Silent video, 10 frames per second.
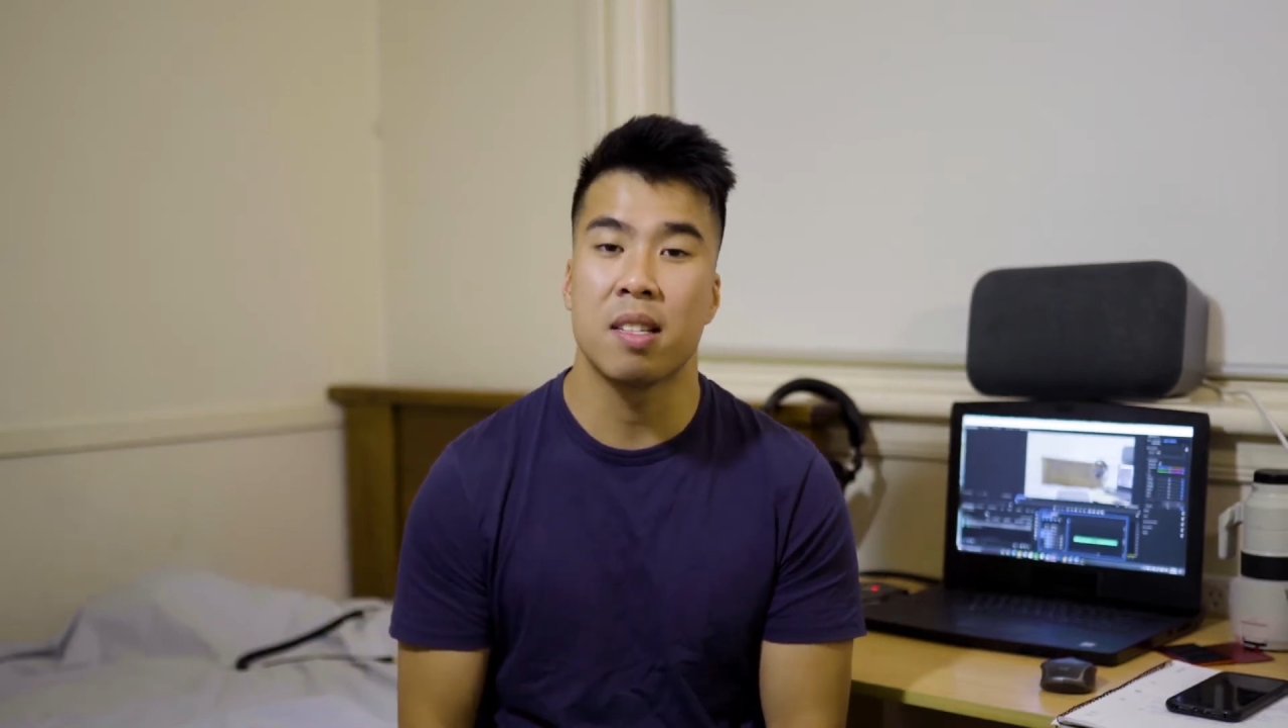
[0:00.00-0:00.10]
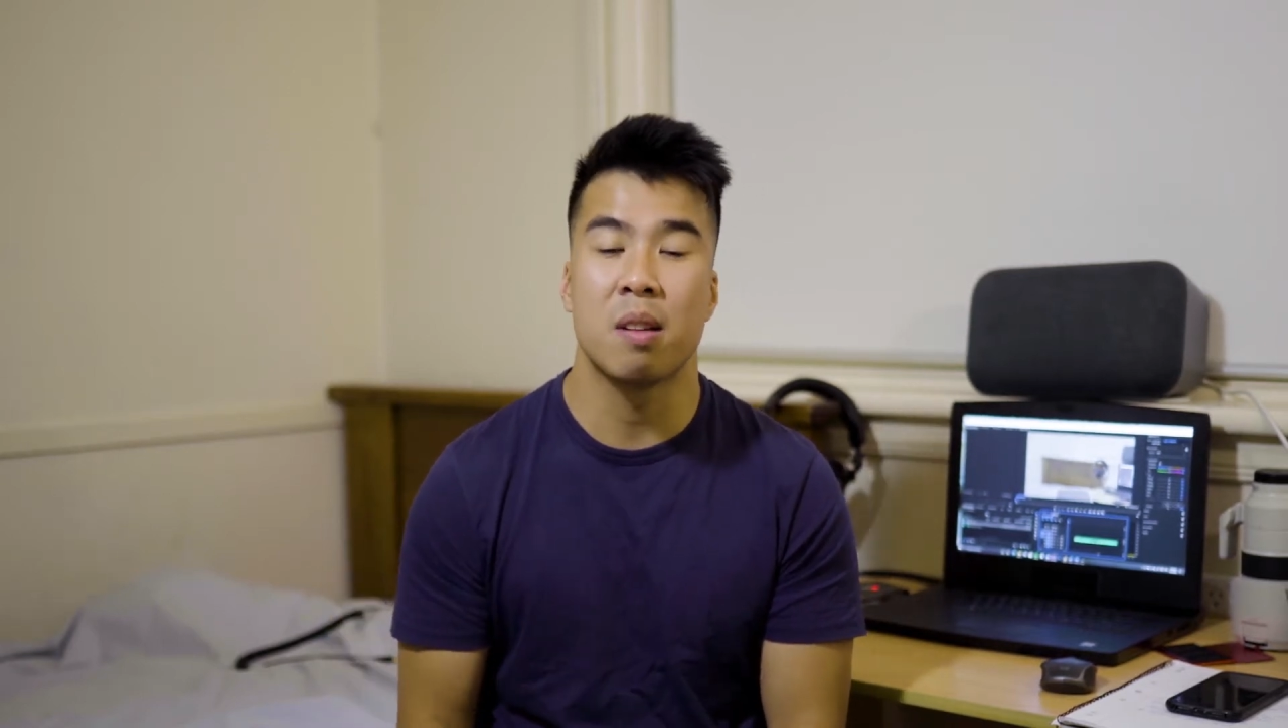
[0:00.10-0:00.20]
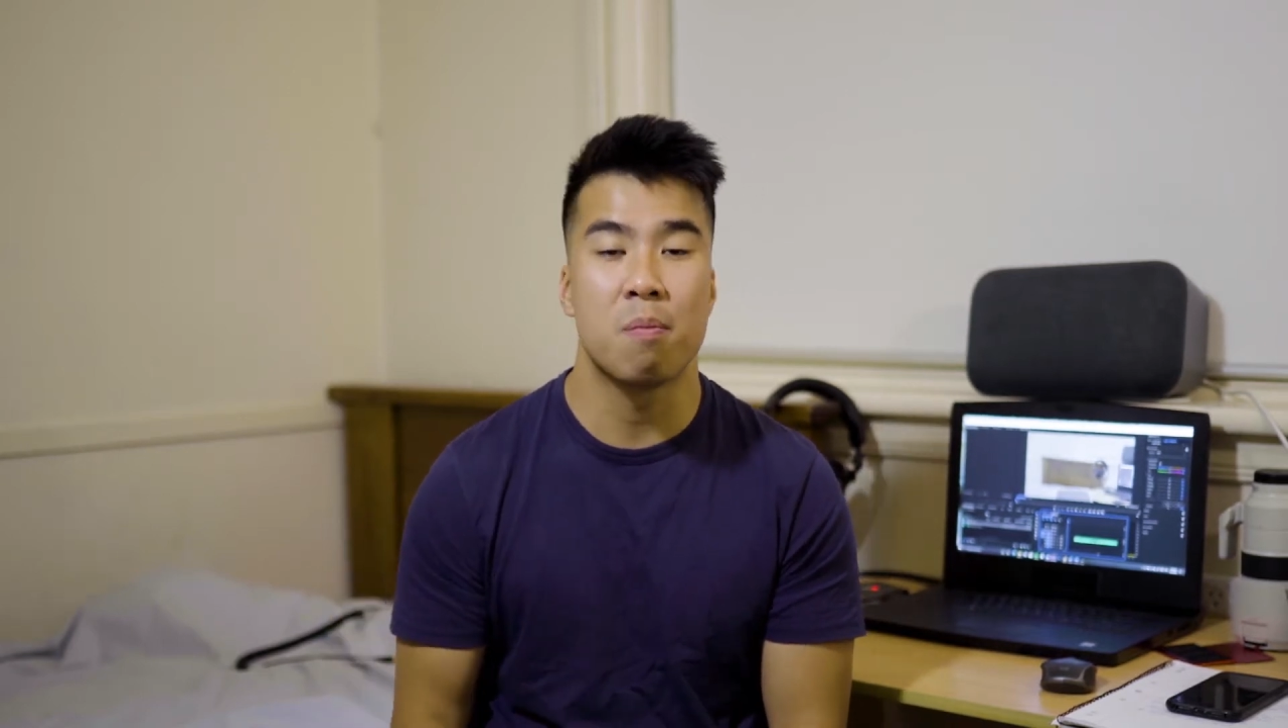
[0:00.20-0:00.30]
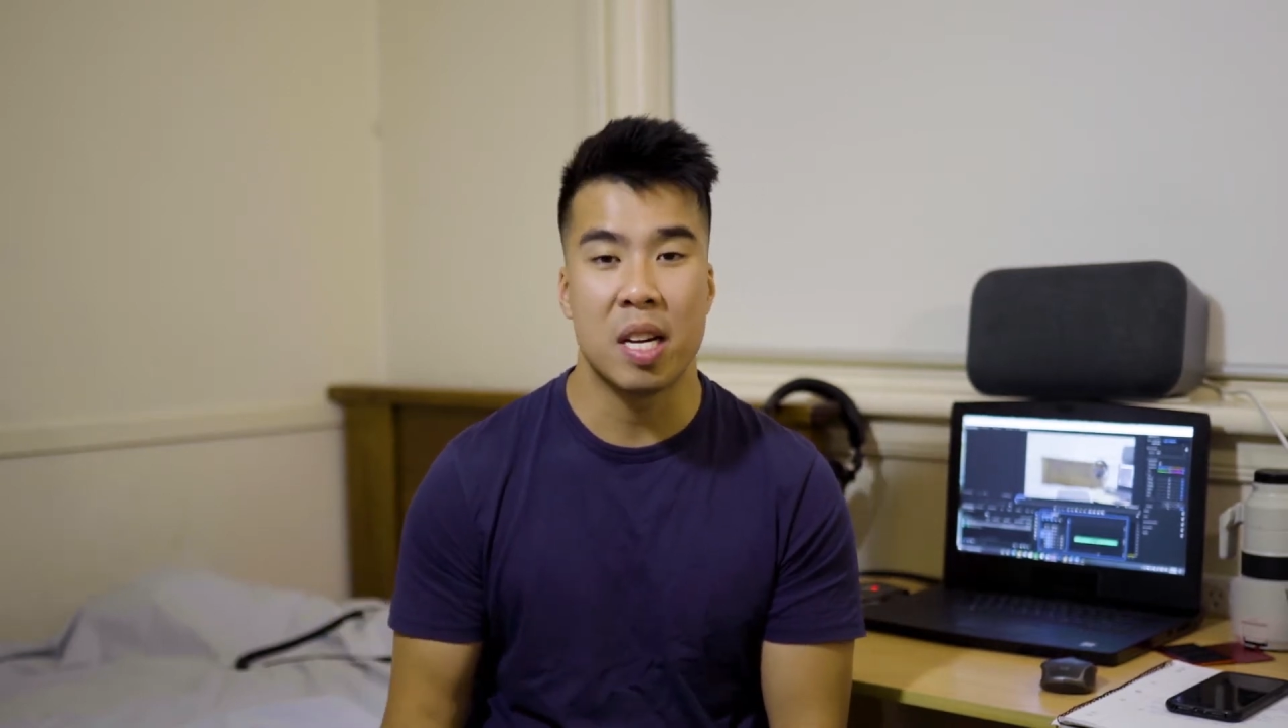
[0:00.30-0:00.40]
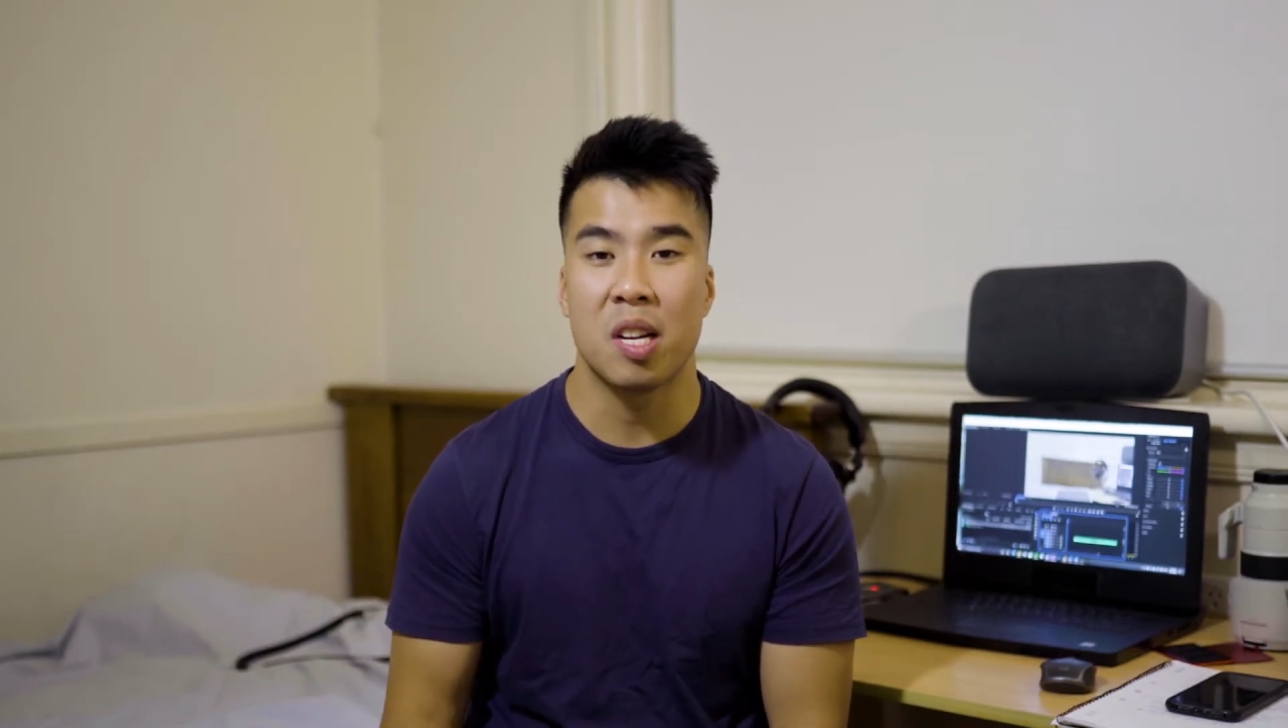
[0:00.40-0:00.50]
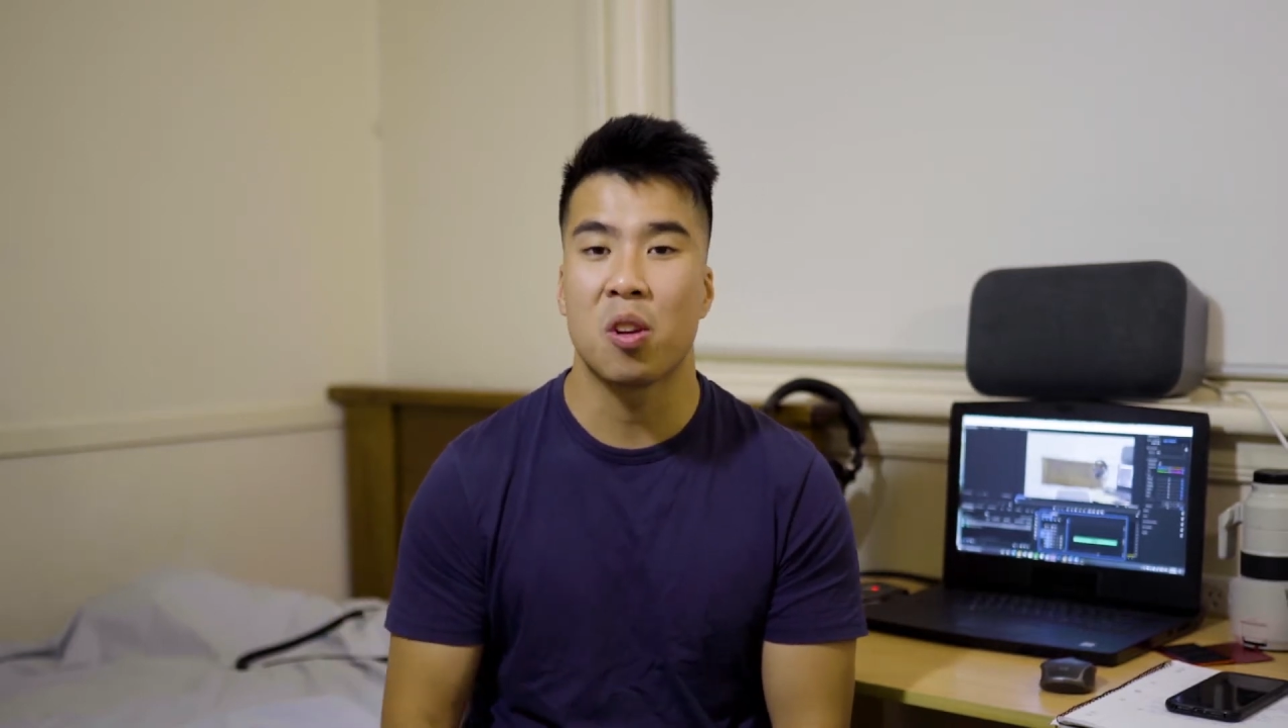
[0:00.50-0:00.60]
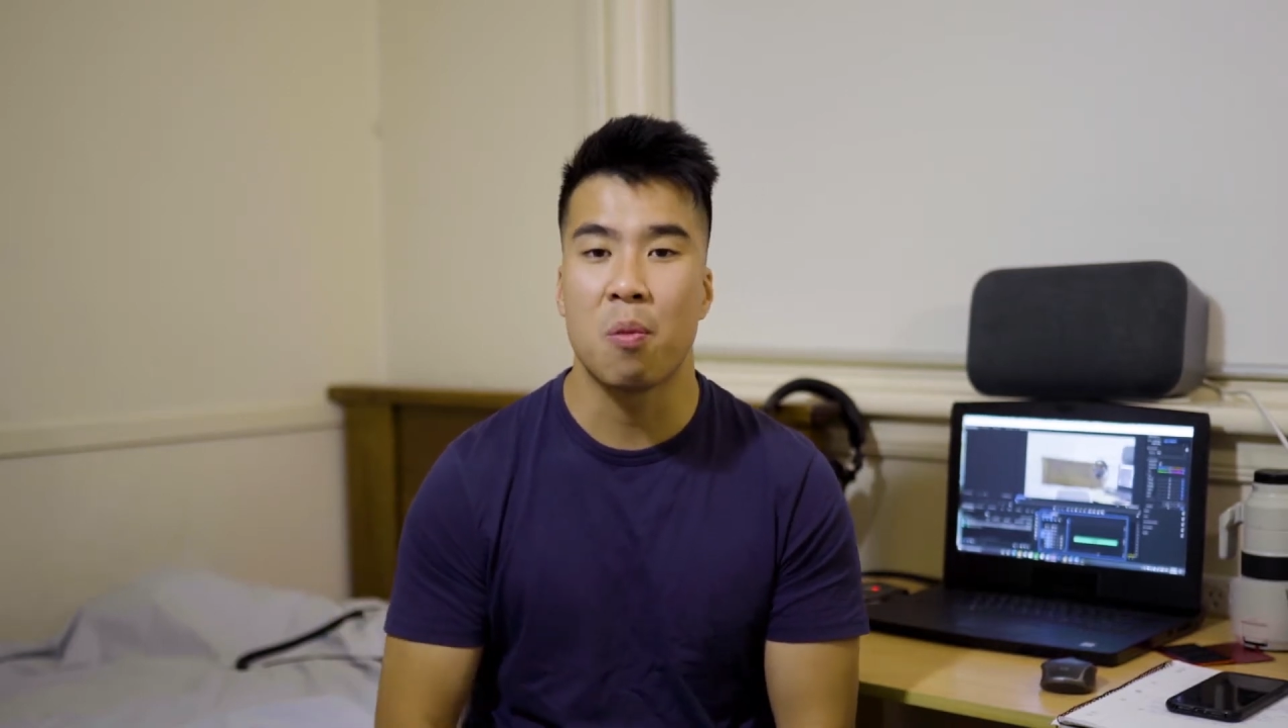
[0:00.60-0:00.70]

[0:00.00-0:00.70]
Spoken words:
did media